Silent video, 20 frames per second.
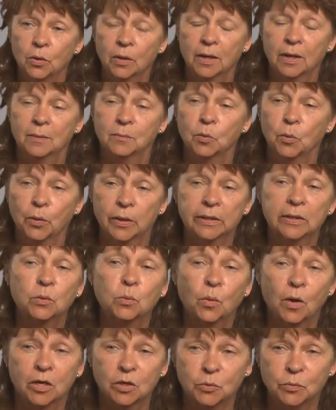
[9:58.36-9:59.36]
um, Oregon
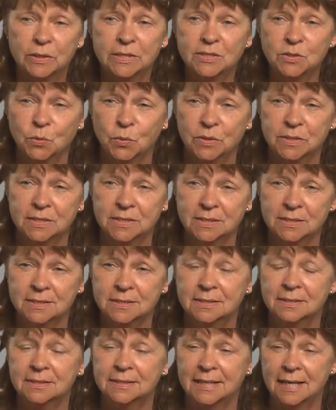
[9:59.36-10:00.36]
Water
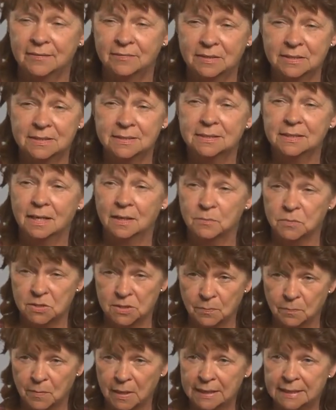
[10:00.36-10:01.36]
Resources, gave us um,
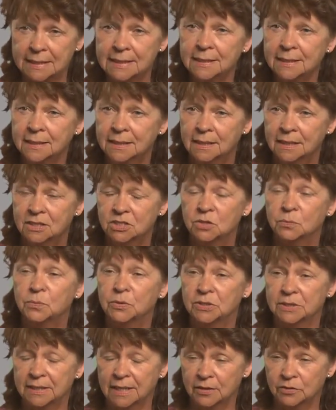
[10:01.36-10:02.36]
some money to
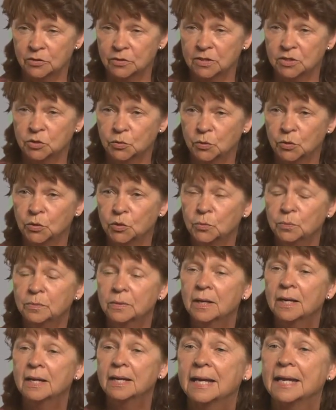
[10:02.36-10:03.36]
put together this group
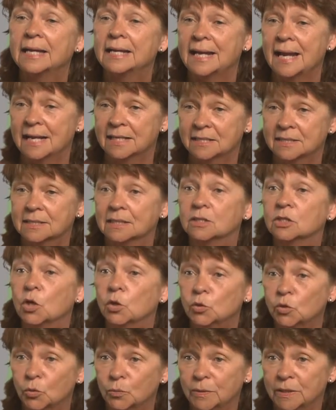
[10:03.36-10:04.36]
and ask the
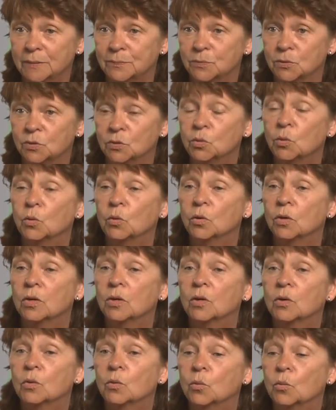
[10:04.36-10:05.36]
local people
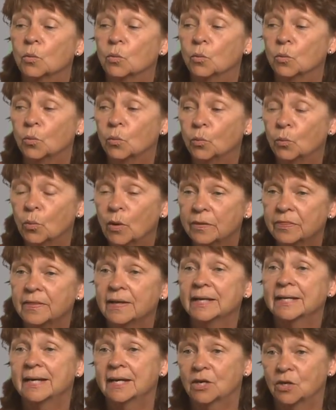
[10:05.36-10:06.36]
what
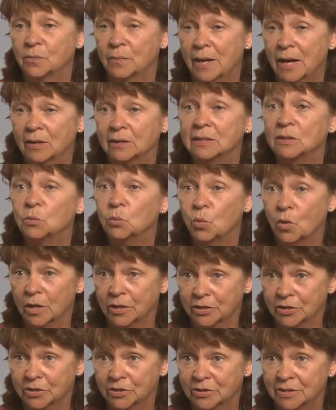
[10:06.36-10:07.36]
they care about in
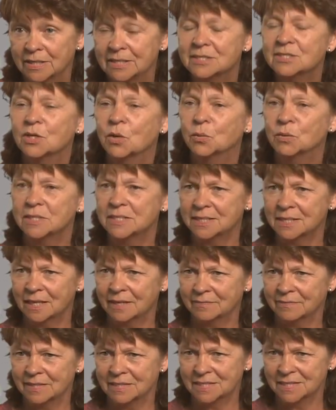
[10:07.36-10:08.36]
water. And so
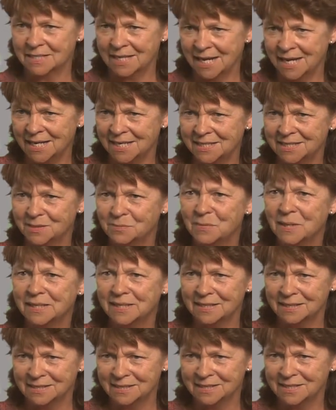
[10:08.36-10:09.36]
instead of the state
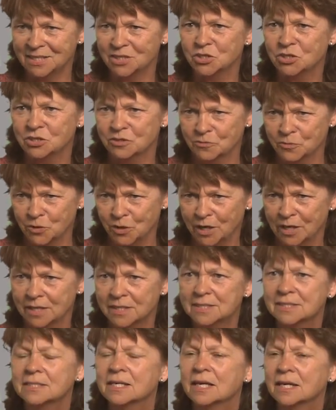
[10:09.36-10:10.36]
making decisions for
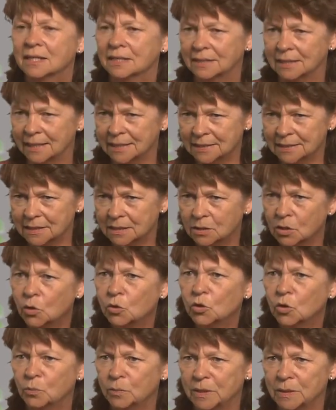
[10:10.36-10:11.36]
us, letting the
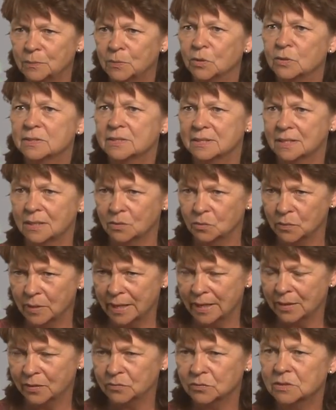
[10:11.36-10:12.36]
local people sit
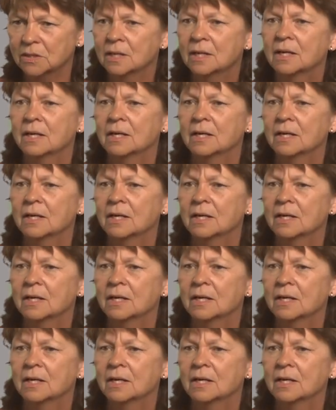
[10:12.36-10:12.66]
around